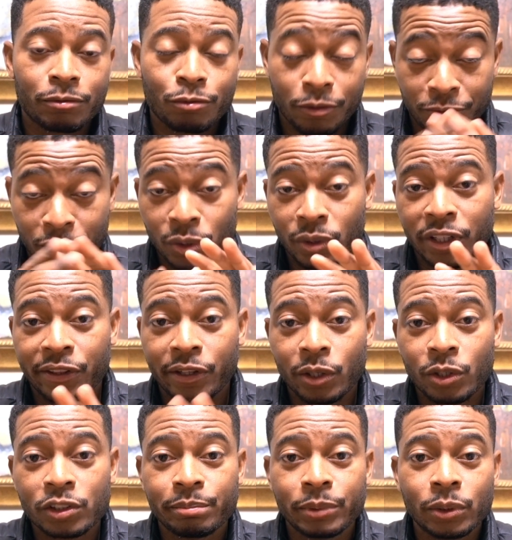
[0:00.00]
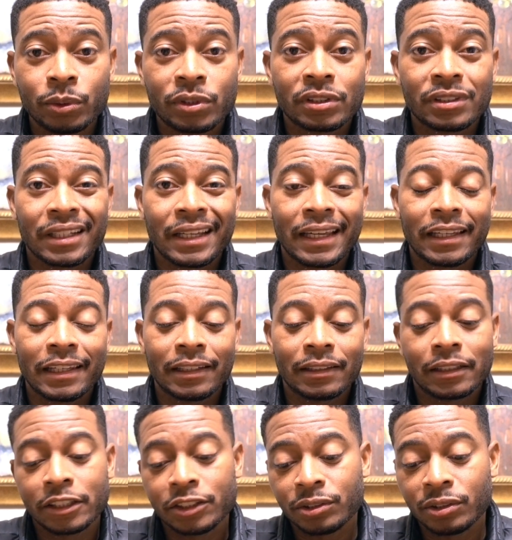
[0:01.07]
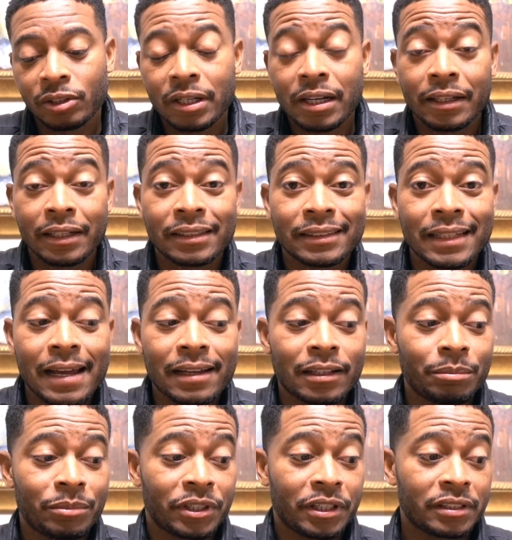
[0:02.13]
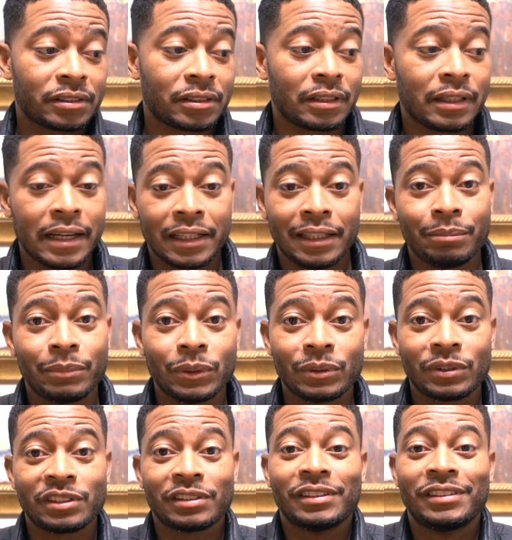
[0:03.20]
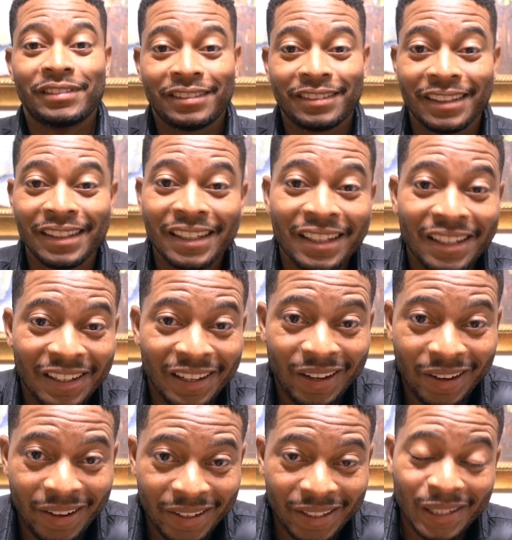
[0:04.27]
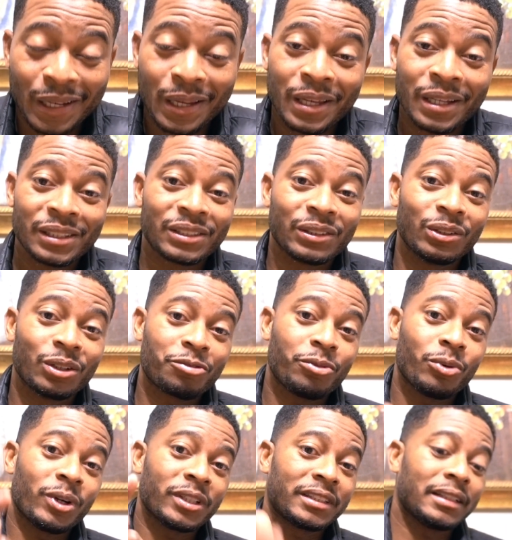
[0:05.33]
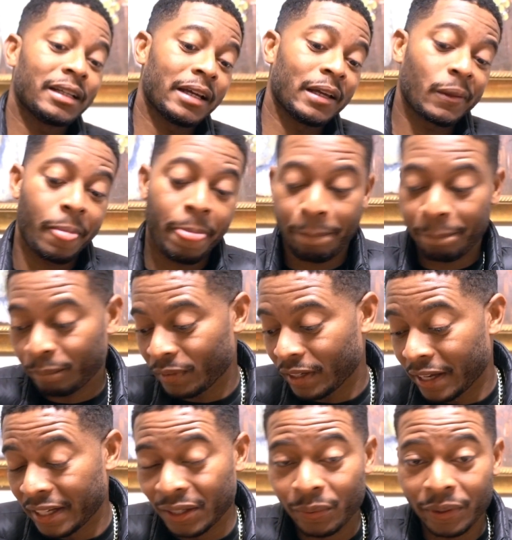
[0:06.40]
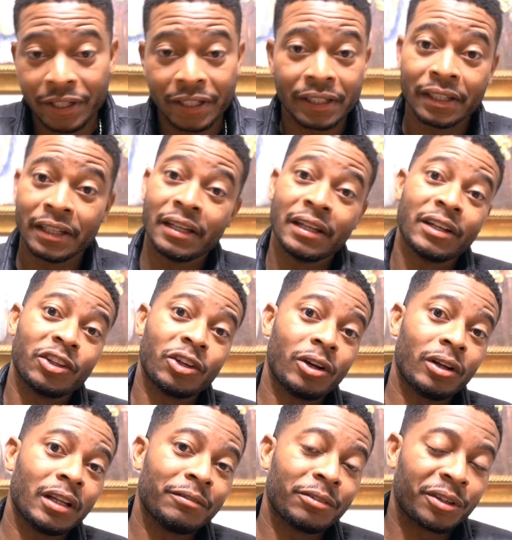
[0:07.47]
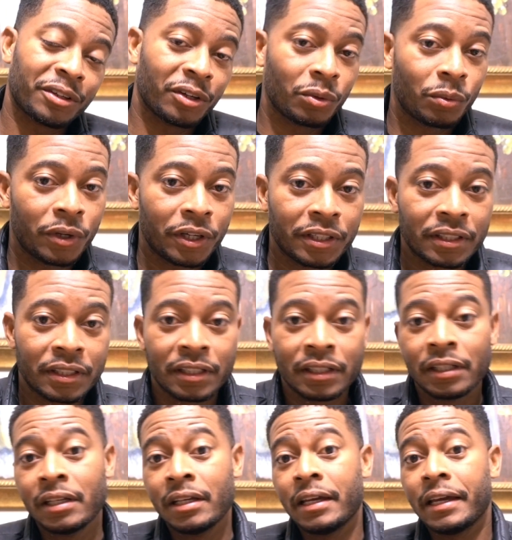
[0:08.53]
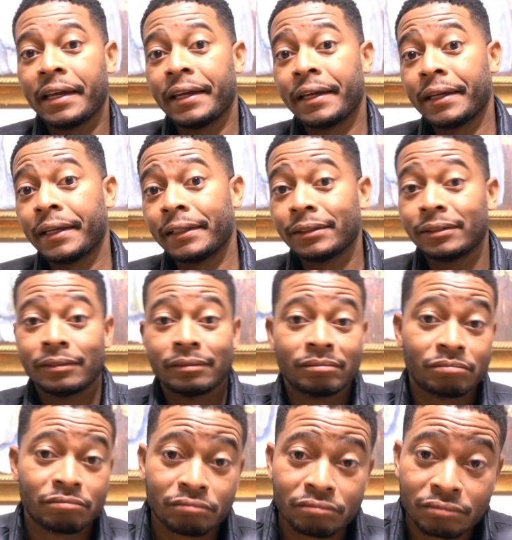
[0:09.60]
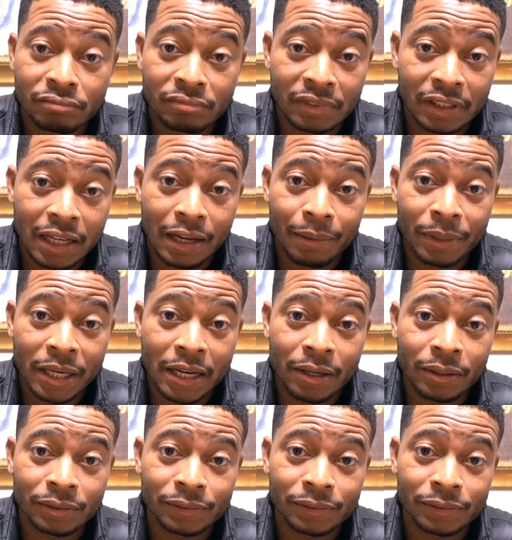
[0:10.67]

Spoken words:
review on those boots and let you know how they stack up against the Nike boots. Alright, so look forward to that. Anyway, y'all have a good one, and I'm out.